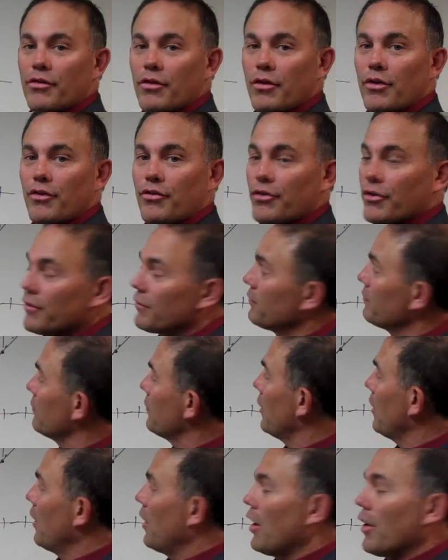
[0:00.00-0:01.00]
solution.
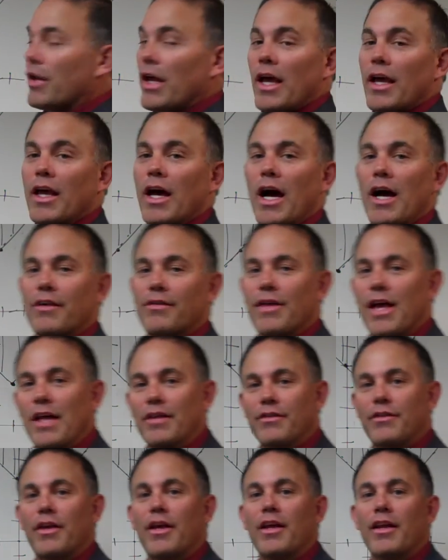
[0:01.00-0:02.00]
Okay, guys,
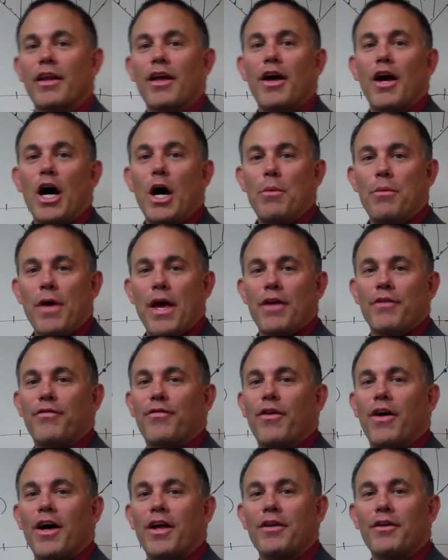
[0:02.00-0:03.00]
that's it. Hope you had
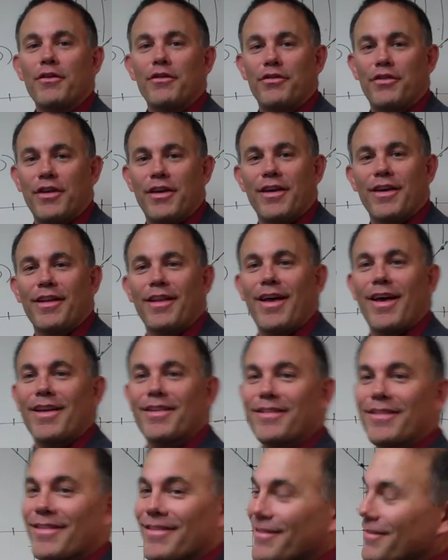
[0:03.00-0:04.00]
fun. See you in
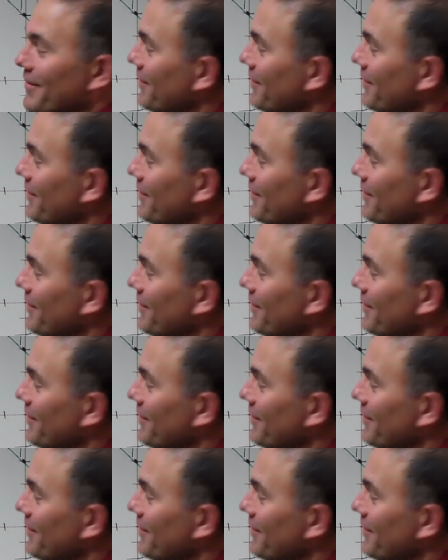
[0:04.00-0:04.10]
class.